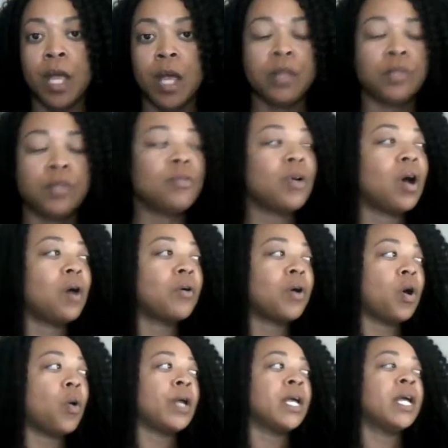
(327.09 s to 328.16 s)
You gonna
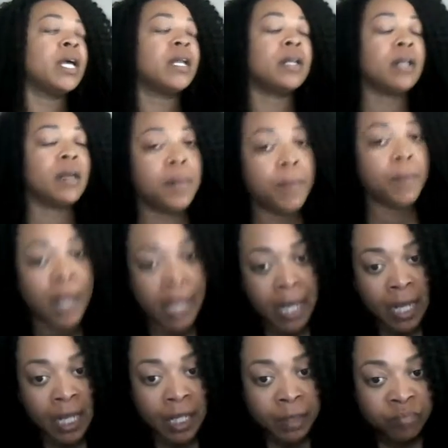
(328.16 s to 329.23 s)
go and hit another
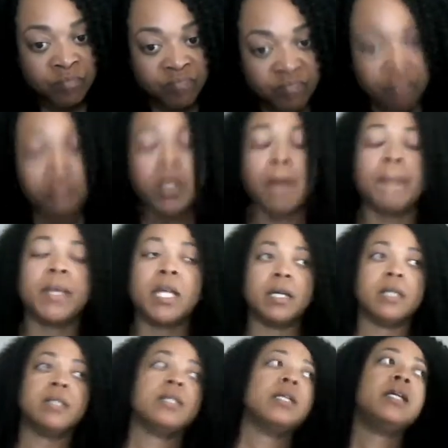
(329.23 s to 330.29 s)
man
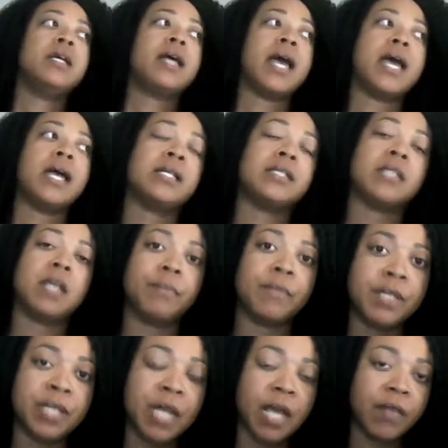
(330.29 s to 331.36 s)
because he had something
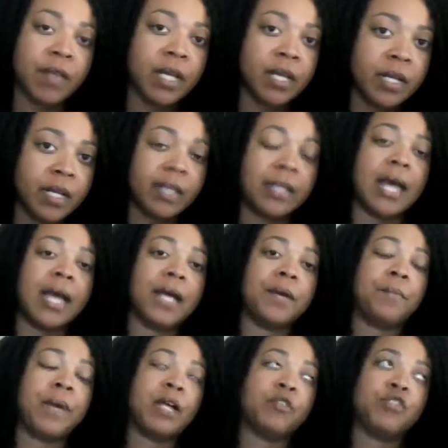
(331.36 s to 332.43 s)
to say that he didn't like
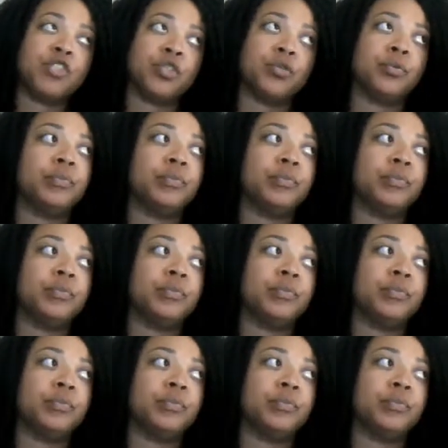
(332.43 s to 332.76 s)
about you.